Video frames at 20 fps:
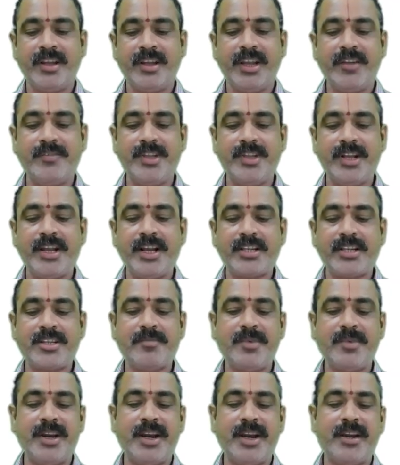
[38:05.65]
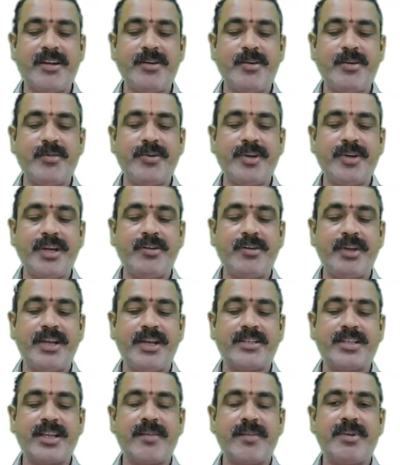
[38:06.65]
If the customer had a duty to
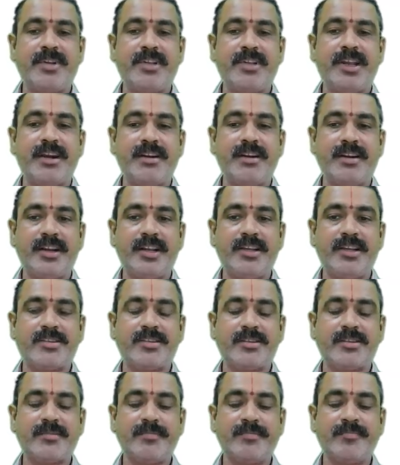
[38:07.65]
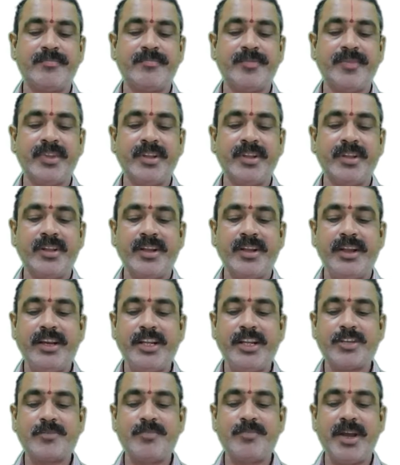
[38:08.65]
examine the entries in
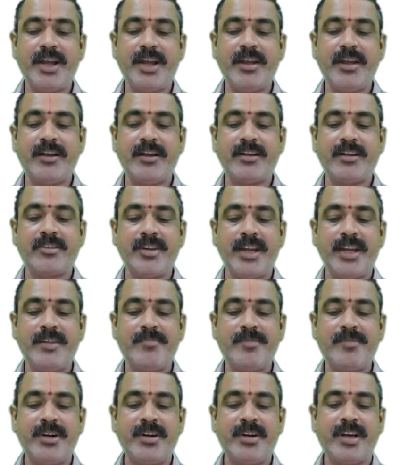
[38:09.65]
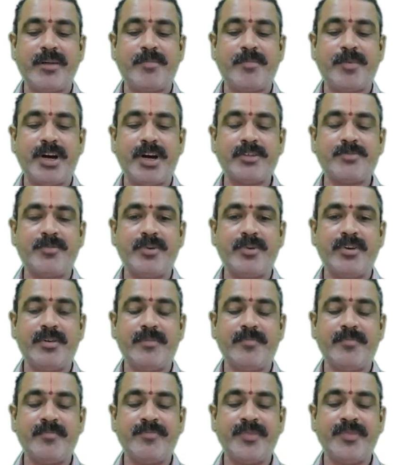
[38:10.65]
his bank statement or passbook